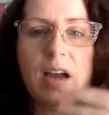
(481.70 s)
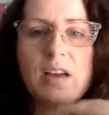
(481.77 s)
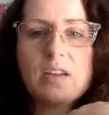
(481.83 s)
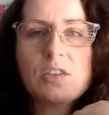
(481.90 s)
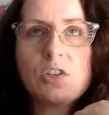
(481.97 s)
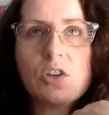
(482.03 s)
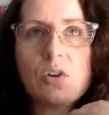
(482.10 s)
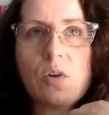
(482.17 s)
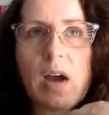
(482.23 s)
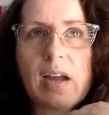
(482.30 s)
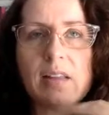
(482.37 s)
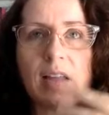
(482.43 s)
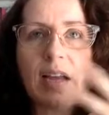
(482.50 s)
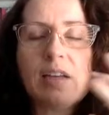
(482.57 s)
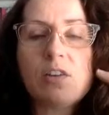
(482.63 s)
so I
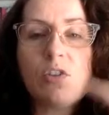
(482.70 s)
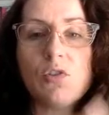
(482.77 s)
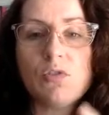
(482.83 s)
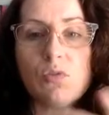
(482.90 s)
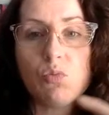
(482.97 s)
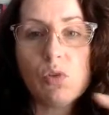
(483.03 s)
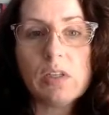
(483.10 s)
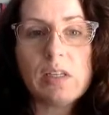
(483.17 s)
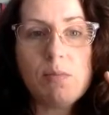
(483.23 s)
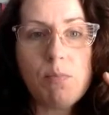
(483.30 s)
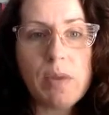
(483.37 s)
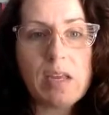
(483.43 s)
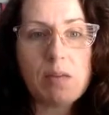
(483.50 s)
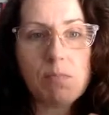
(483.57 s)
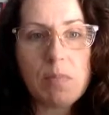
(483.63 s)
liked those really
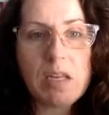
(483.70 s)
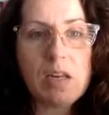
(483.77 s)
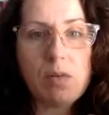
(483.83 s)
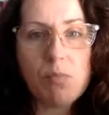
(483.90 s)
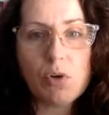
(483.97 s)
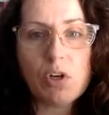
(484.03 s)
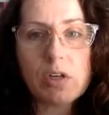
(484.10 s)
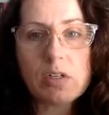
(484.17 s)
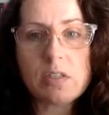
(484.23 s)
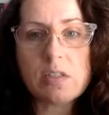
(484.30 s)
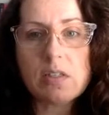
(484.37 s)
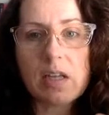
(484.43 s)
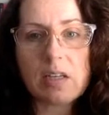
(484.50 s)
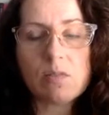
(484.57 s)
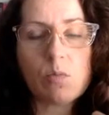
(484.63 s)
big meaty books
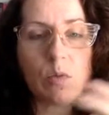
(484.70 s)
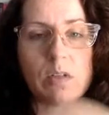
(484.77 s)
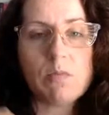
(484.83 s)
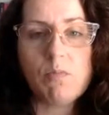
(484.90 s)
that would